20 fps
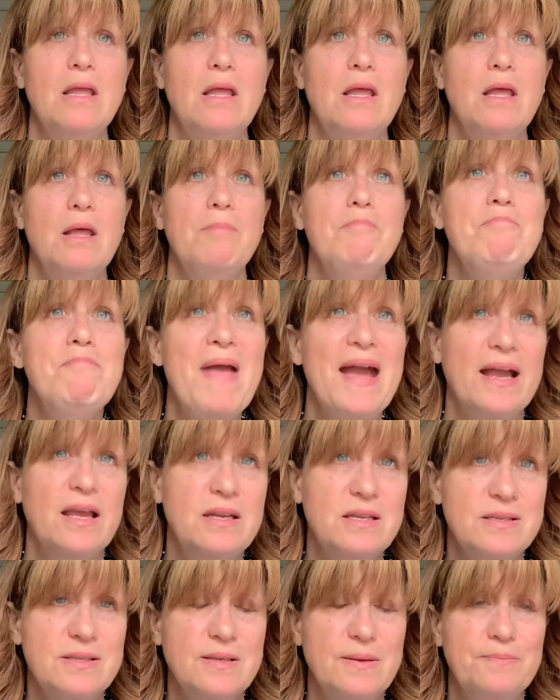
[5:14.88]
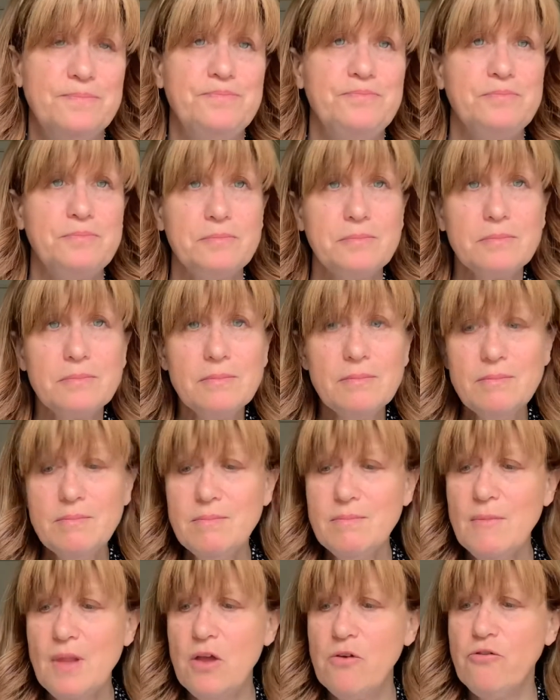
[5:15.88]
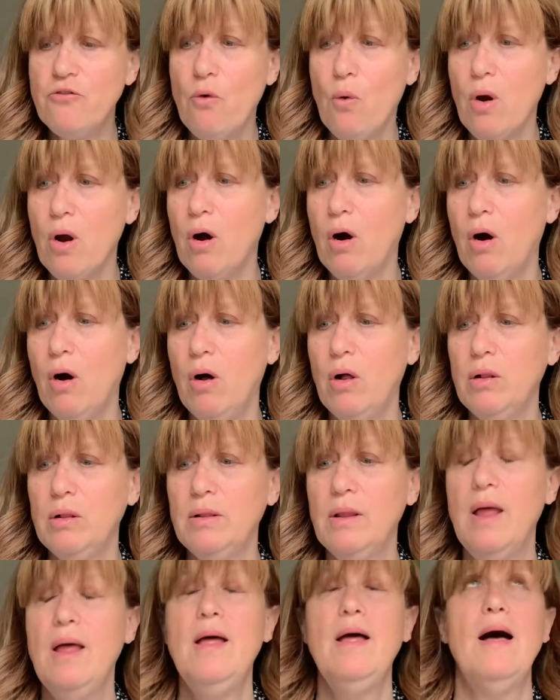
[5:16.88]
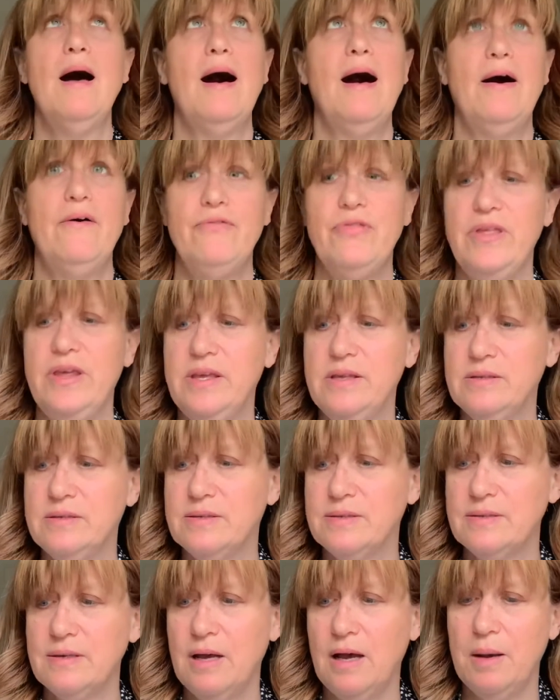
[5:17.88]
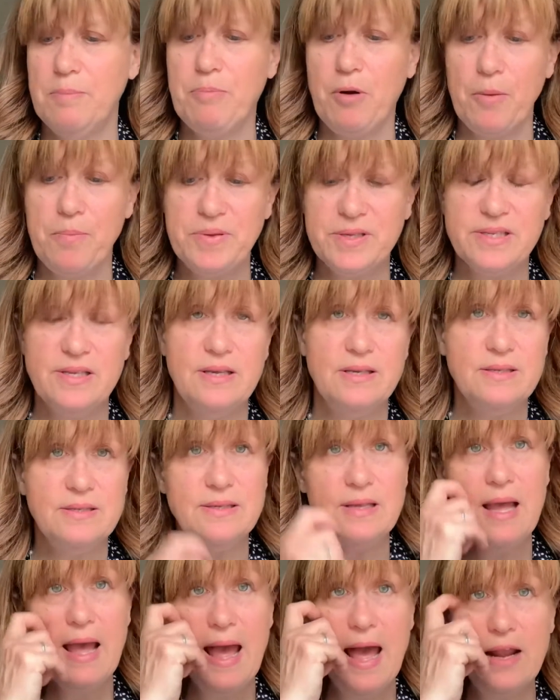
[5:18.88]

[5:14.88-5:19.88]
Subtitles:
mechanism for all of these purposes.